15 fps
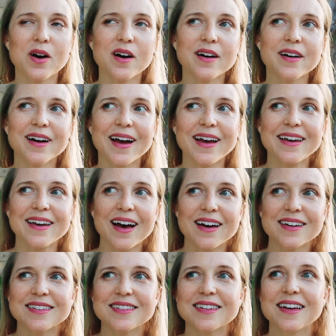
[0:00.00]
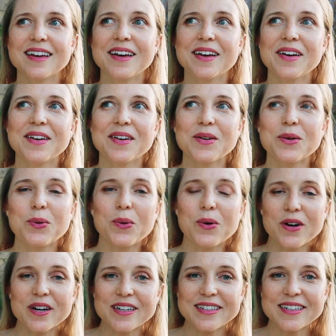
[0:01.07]
are, I guess,
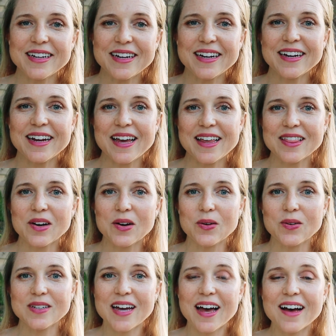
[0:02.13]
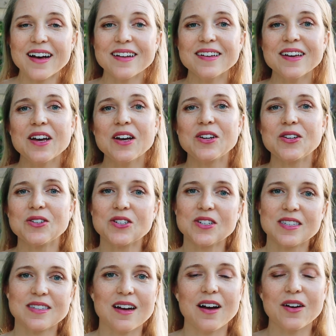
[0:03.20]
quarantined in the hotel, you're
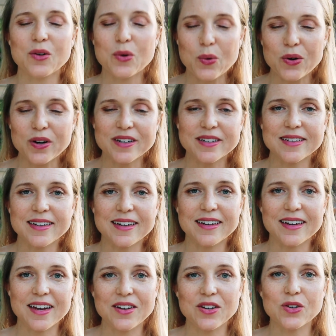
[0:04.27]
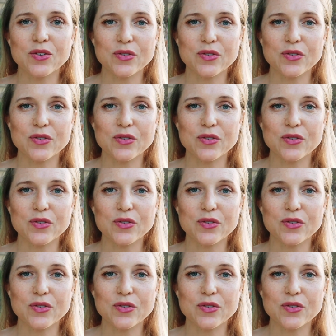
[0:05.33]
just not quarantined in your